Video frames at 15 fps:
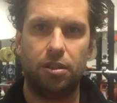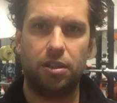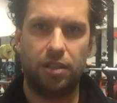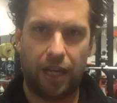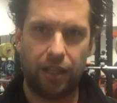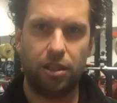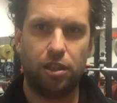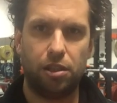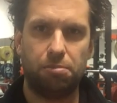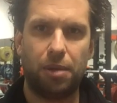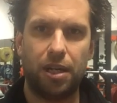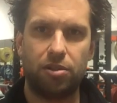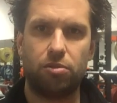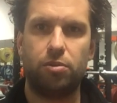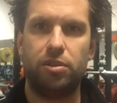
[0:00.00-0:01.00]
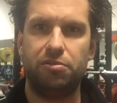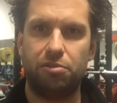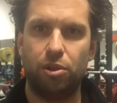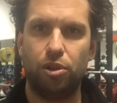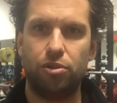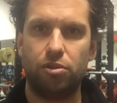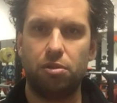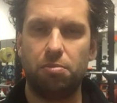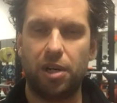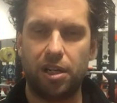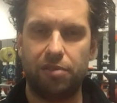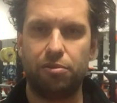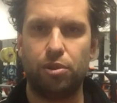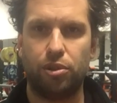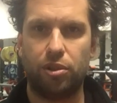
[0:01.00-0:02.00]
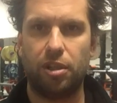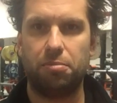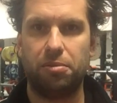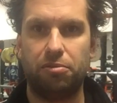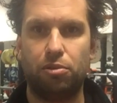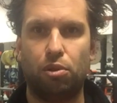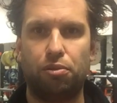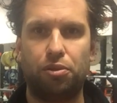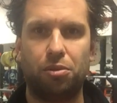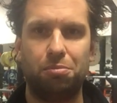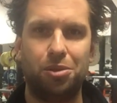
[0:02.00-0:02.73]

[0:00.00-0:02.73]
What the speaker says: technical mastery first, you might have heard that before from